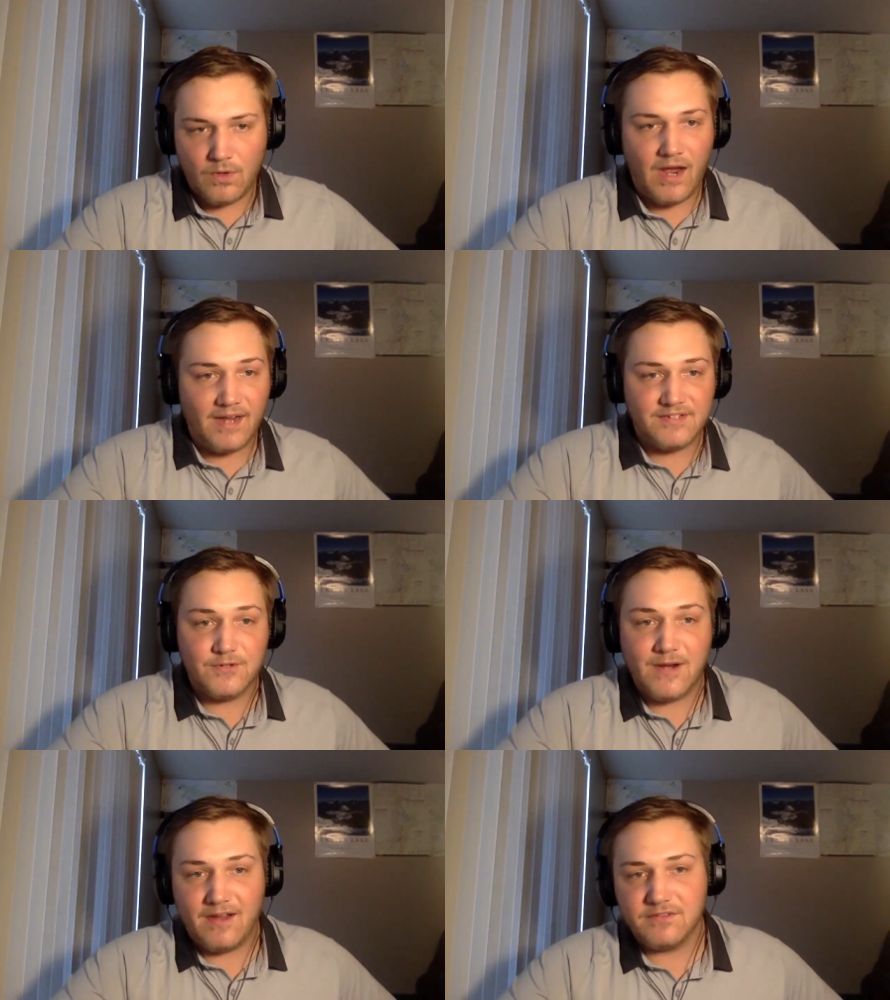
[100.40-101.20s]
I
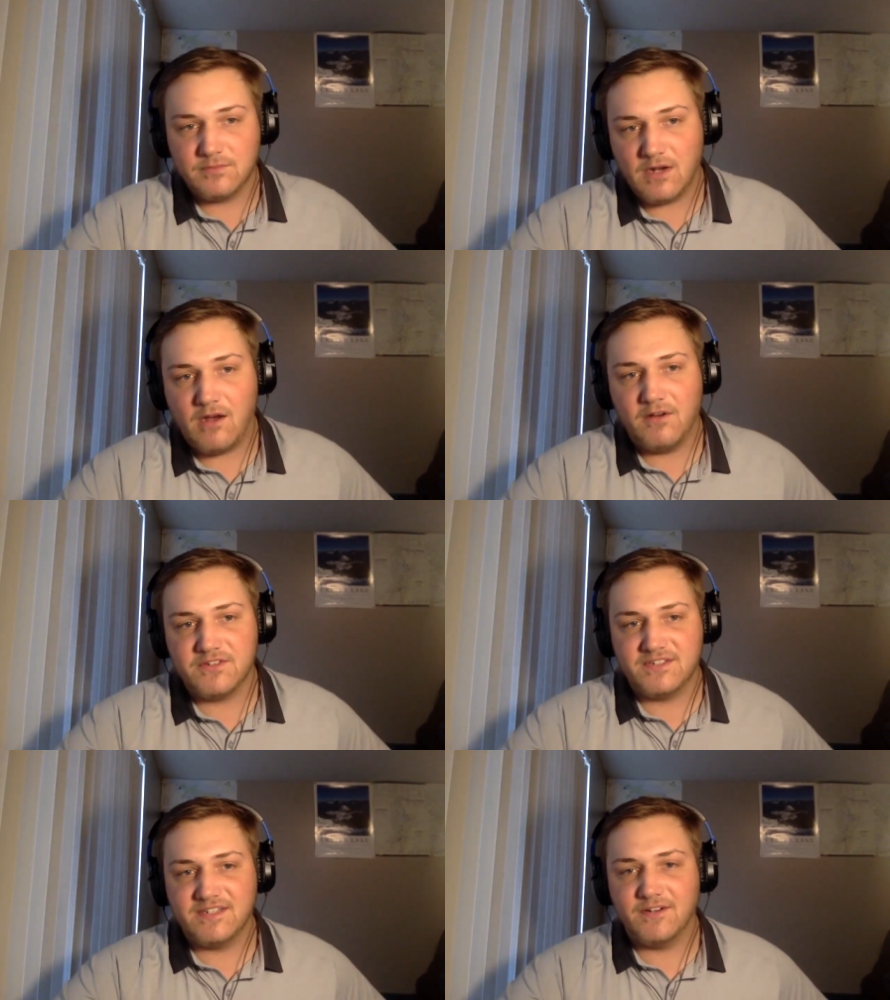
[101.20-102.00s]
do have some
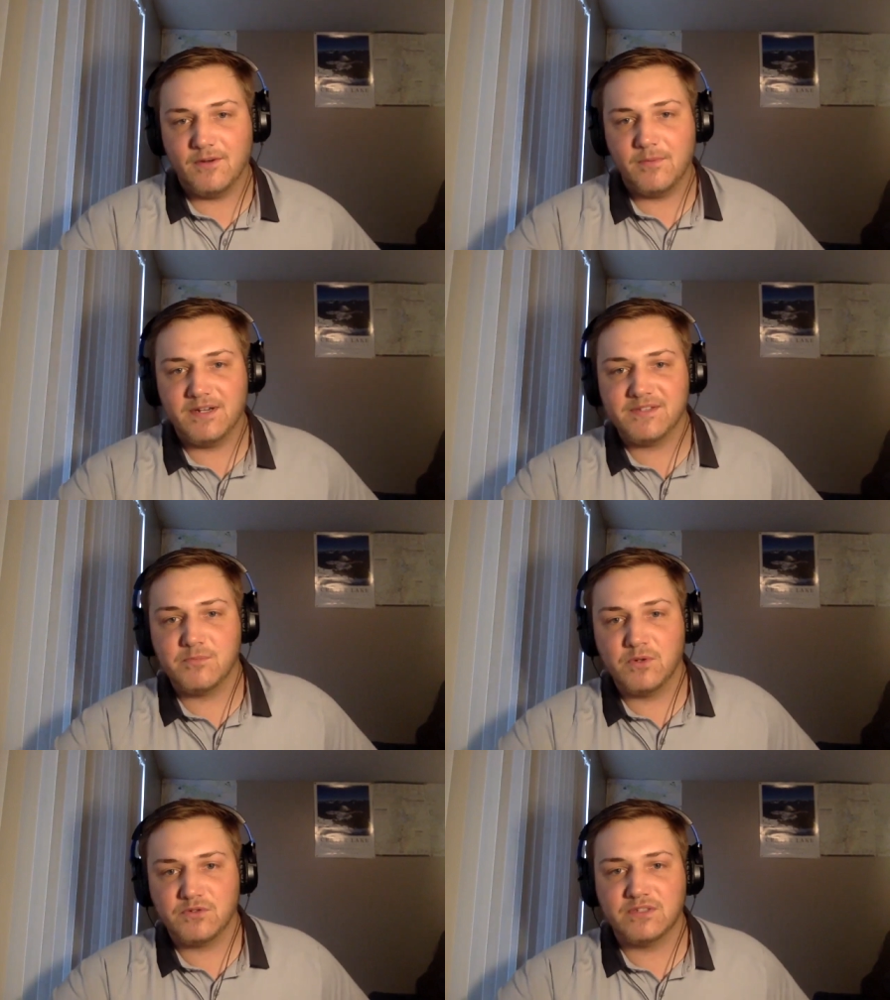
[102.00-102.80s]
college in here, but it's
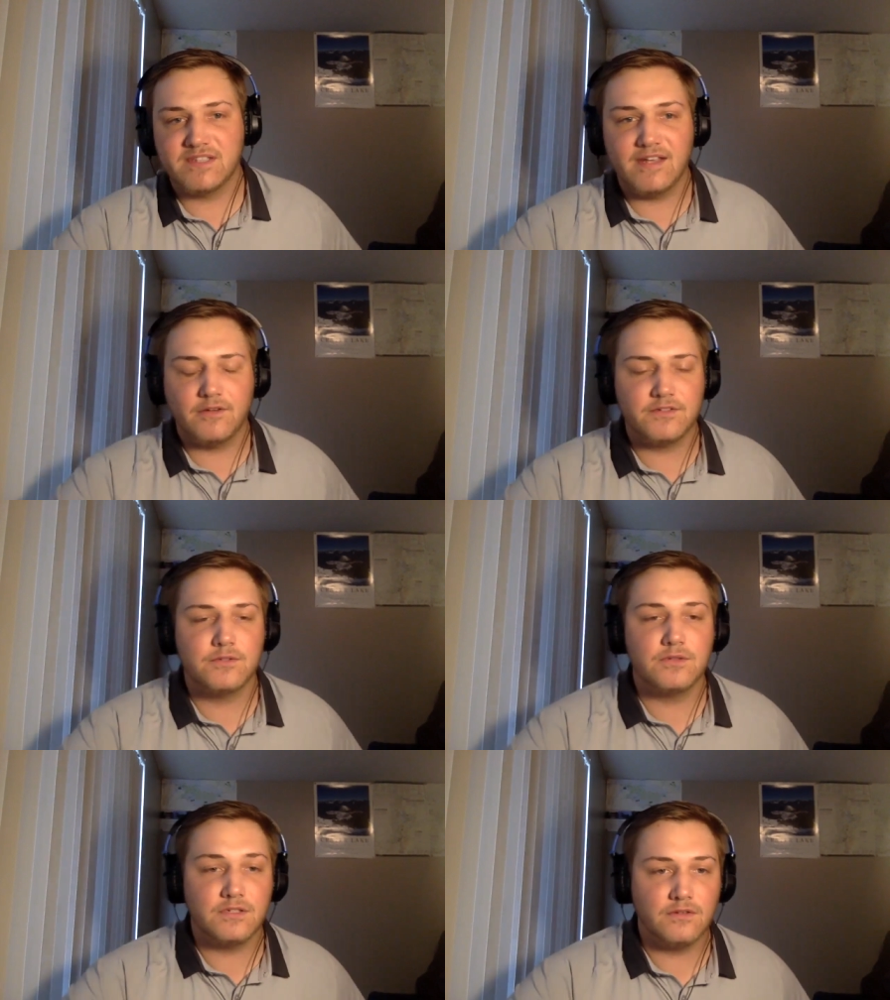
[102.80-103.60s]
mostly tailored
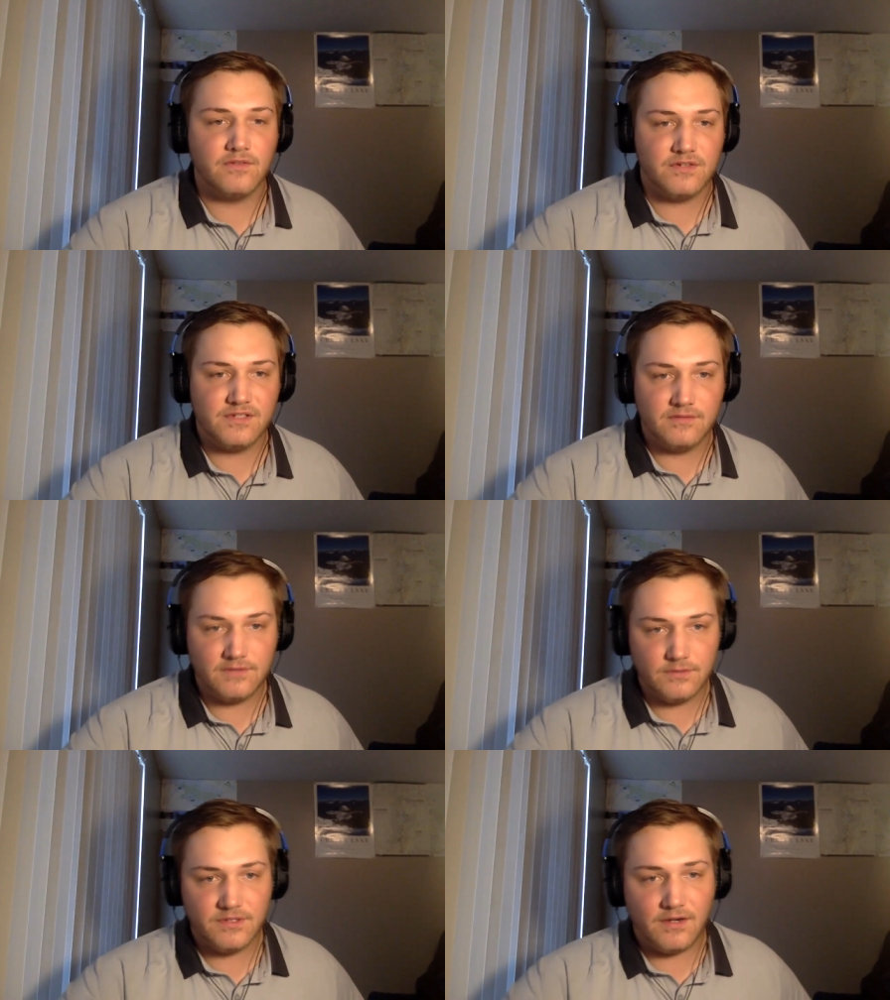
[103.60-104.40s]
to the University of
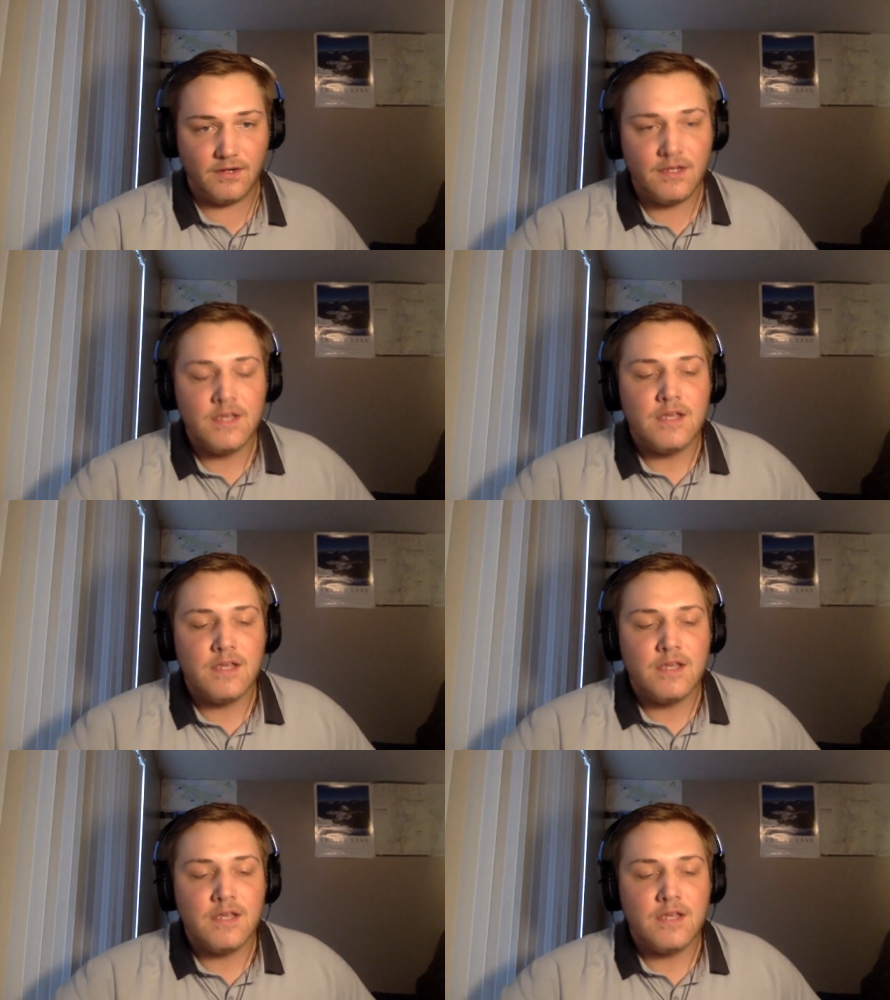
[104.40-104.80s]
Utah